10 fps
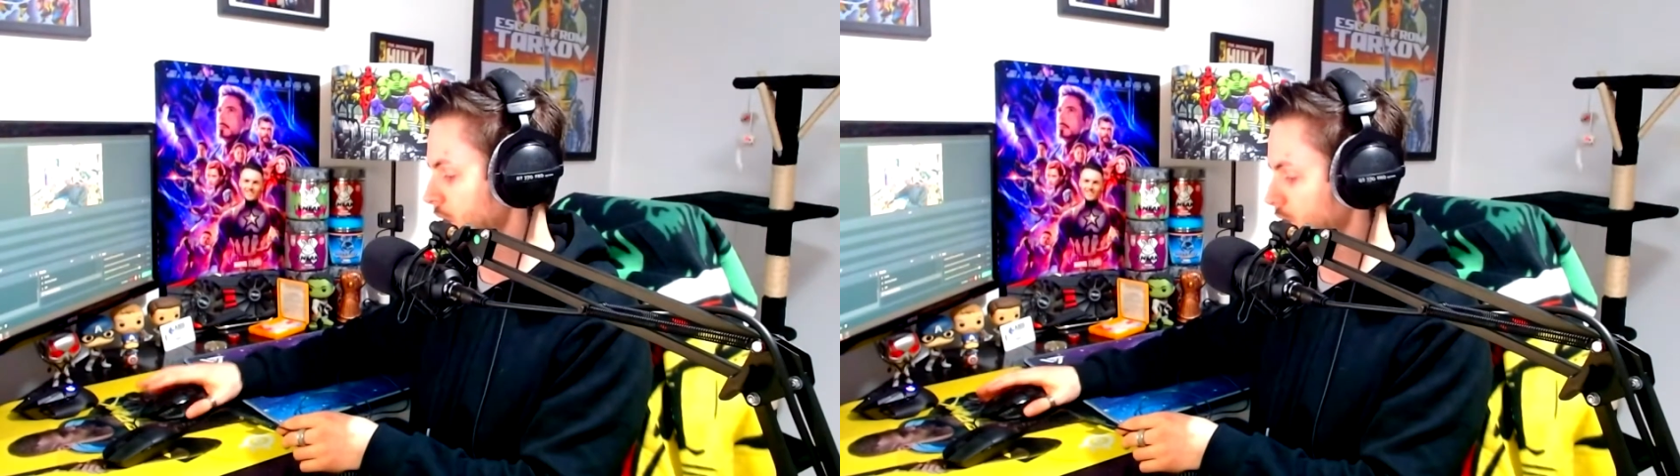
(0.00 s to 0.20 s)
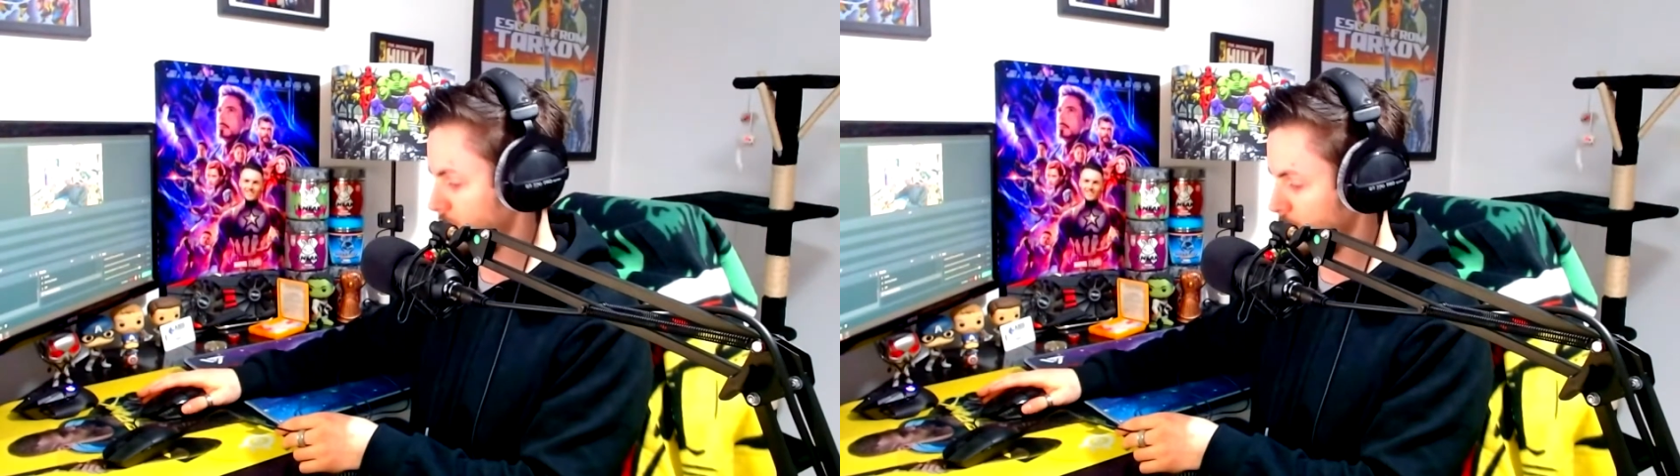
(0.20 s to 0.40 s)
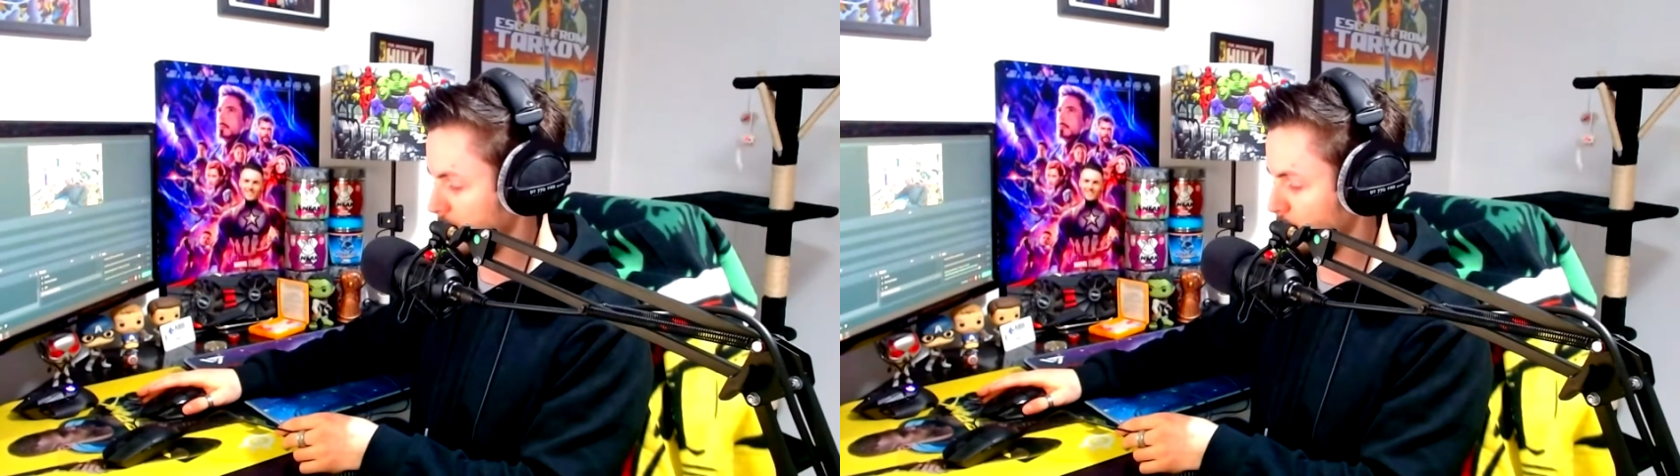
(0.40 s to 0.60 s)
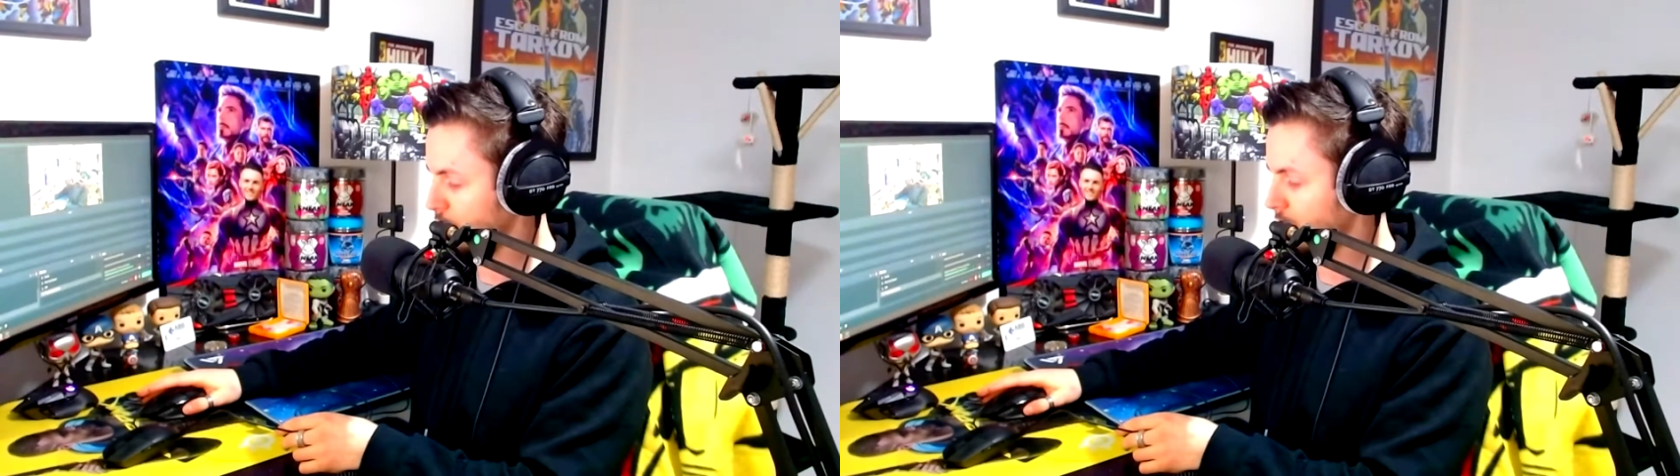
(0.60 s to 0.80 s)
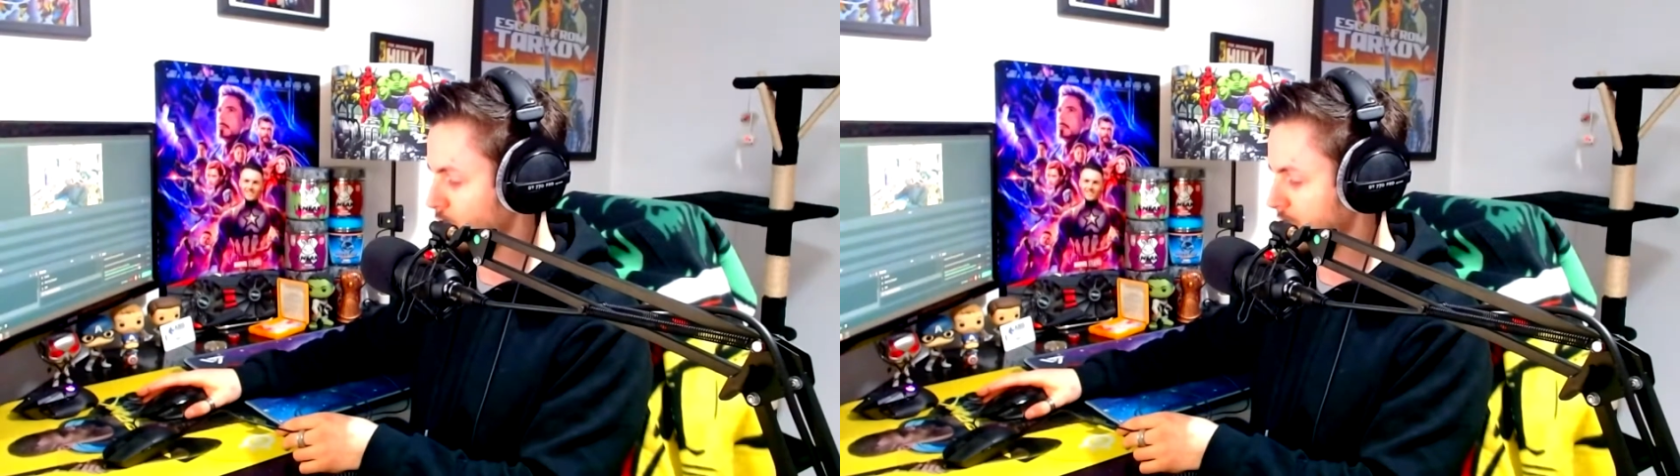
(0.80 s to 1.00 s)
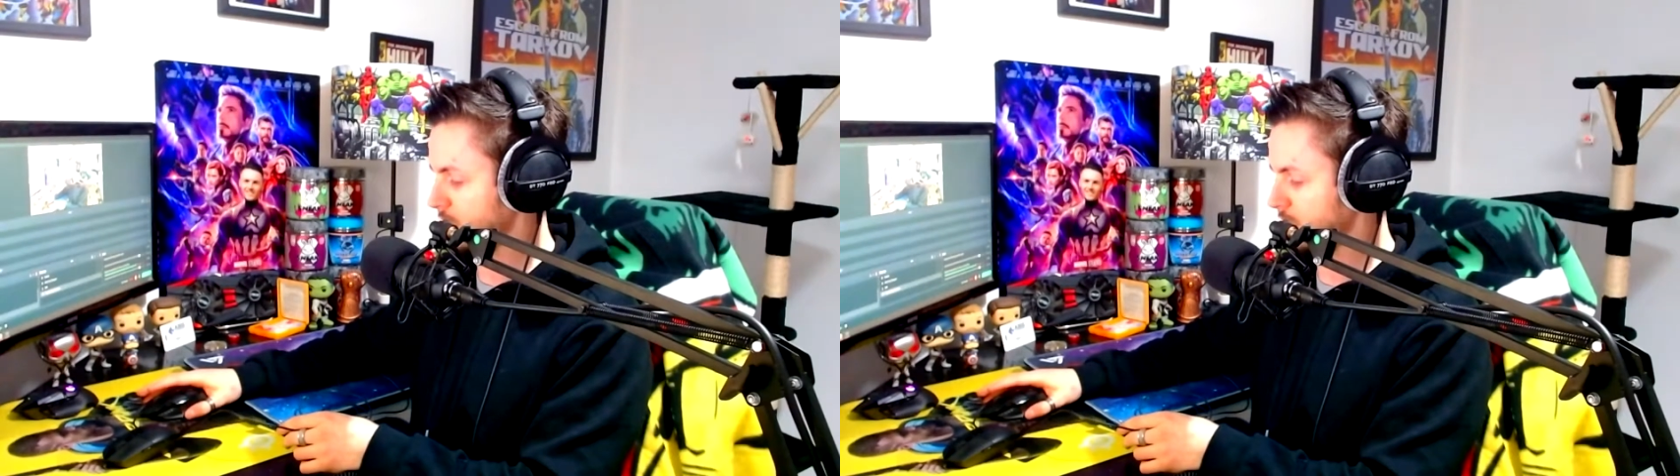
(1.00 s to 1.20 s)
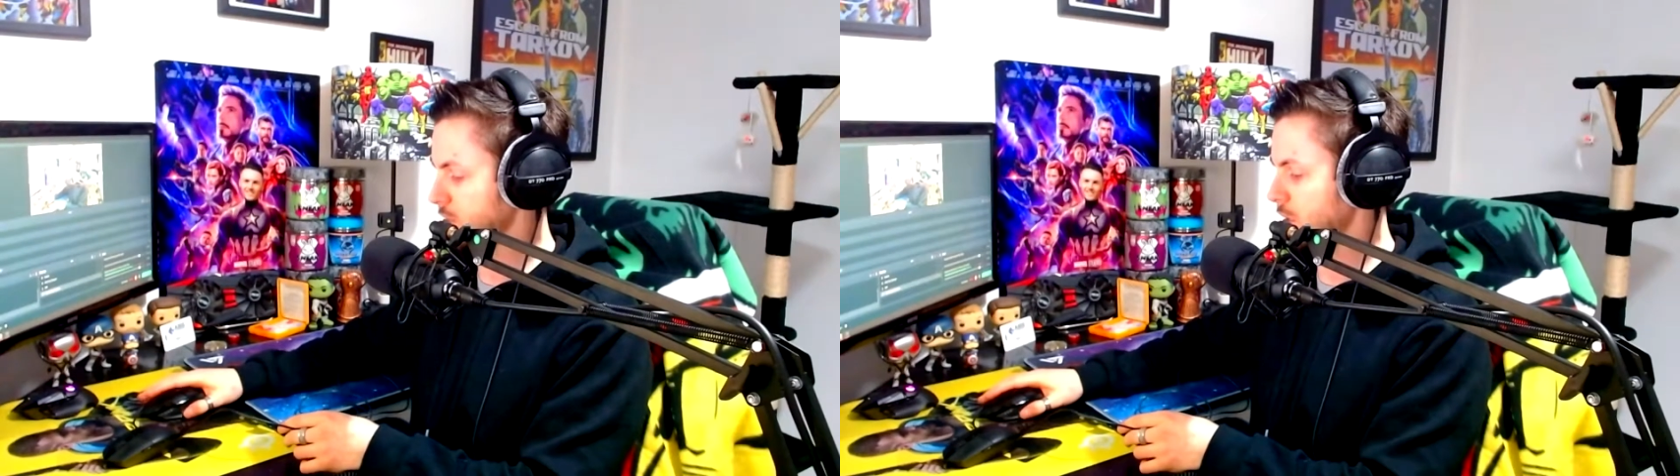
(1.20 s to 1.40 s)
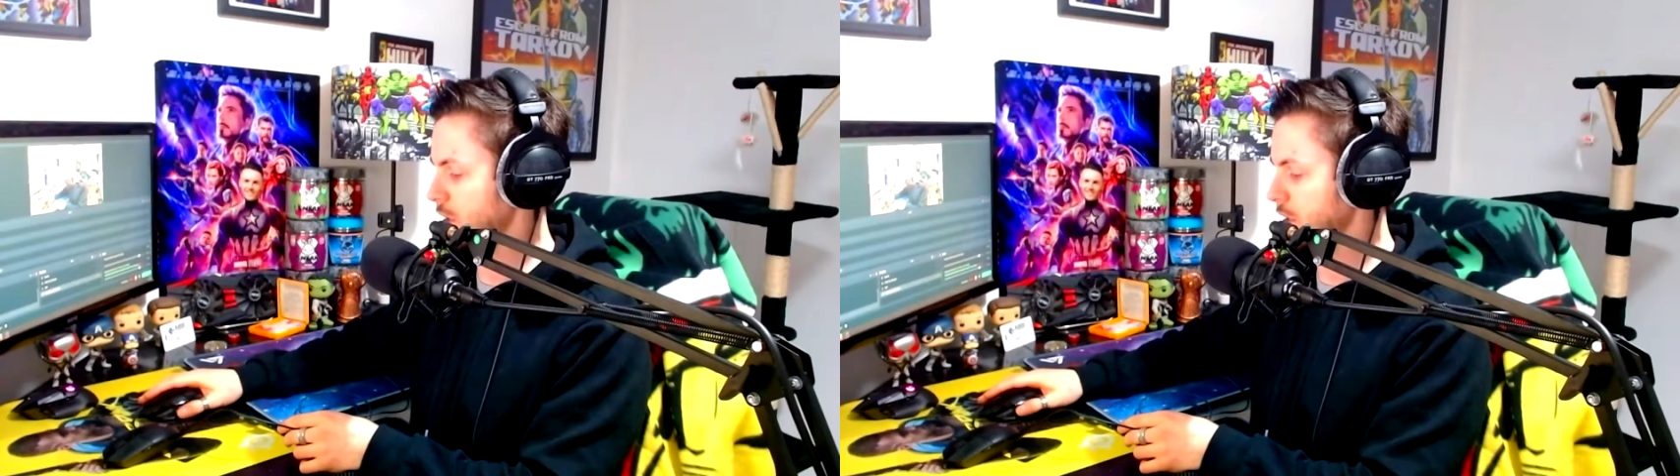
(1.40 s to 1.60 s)
the little thumb rest on the
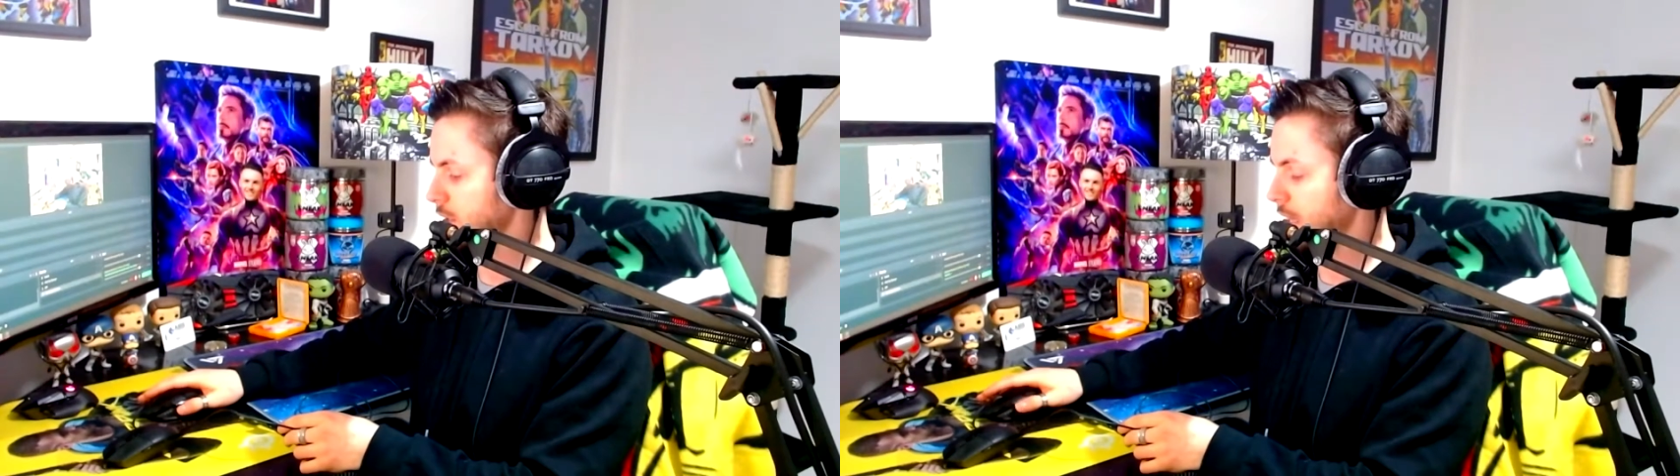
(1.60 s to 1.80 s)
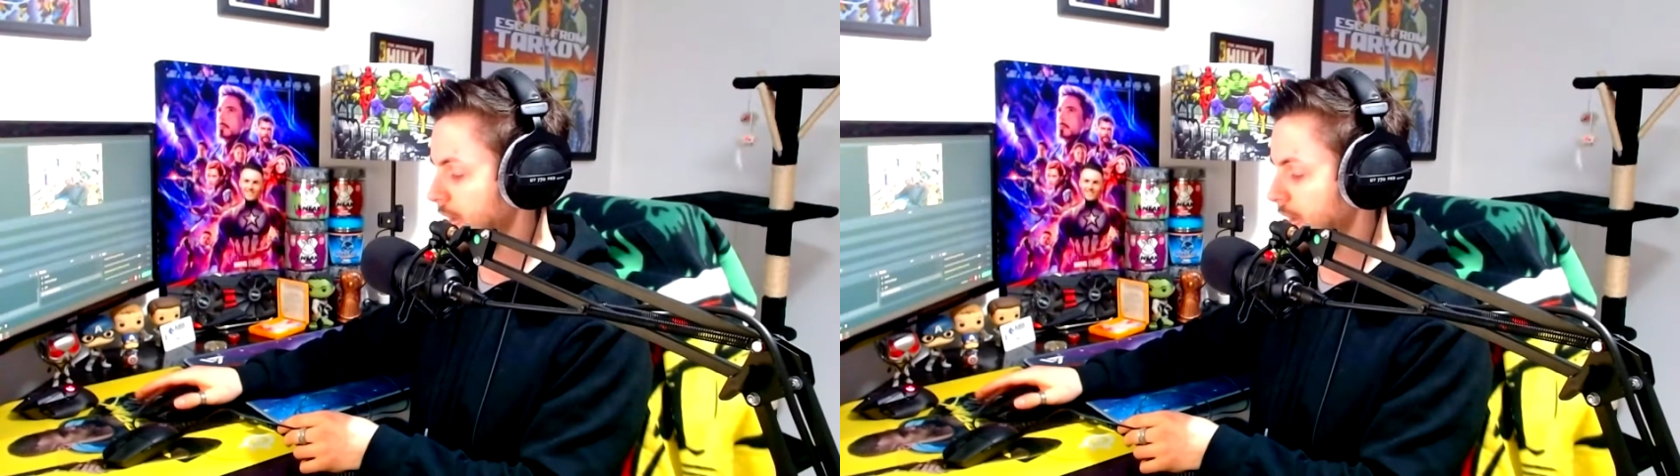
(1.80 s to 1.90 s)
side,